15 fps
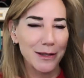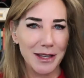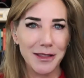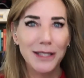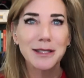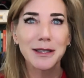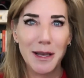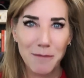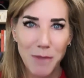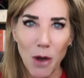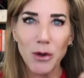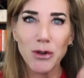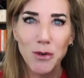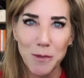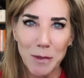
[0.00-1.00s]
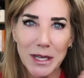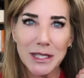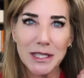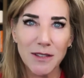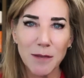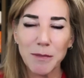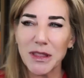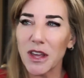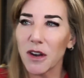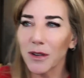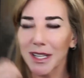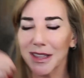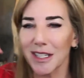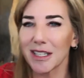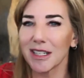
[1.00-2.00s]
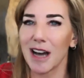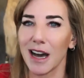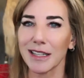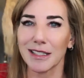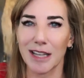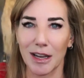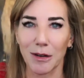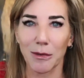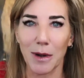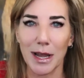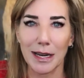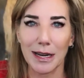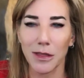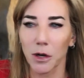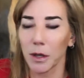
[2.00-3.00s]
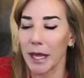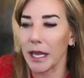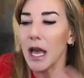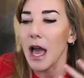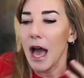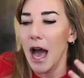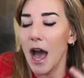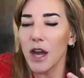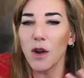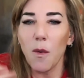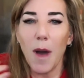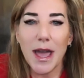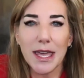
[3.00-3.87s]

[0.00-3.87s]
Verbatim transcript: the slam poetry piece of it, but they don't get the content right. And they're like, how do I